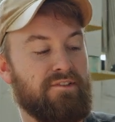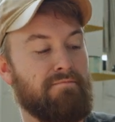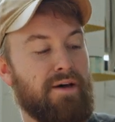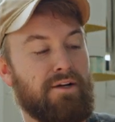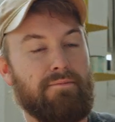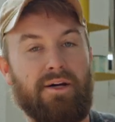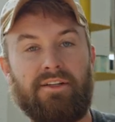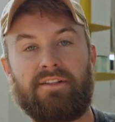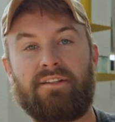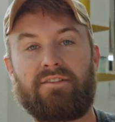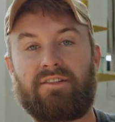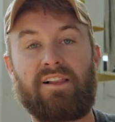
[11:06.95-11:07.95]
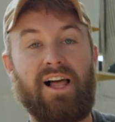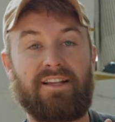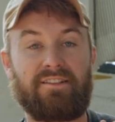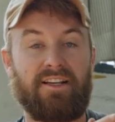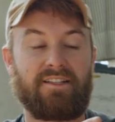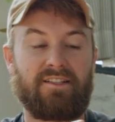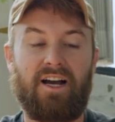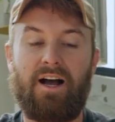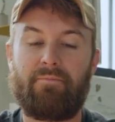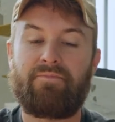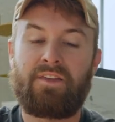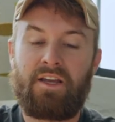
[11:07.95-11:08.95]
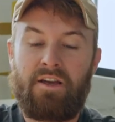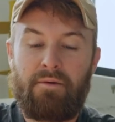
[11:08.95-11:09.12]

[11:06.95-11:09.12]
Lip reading: the metal button, this glass-like top.